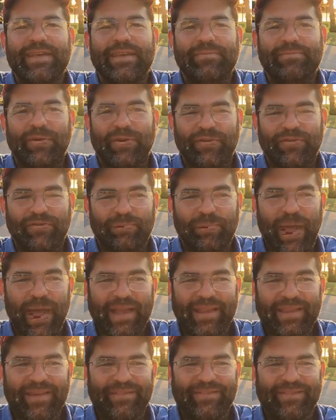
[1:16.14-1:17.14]

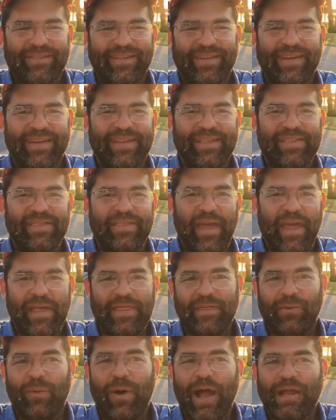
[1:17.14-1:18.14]
perspective
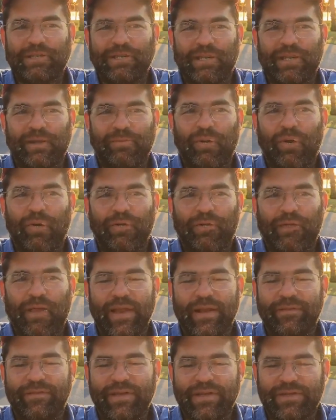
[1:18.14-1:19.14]
than the Washington Post
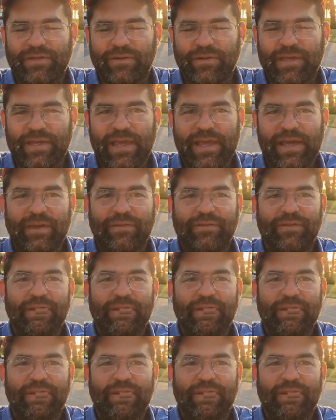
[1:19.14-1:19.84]
can officially give.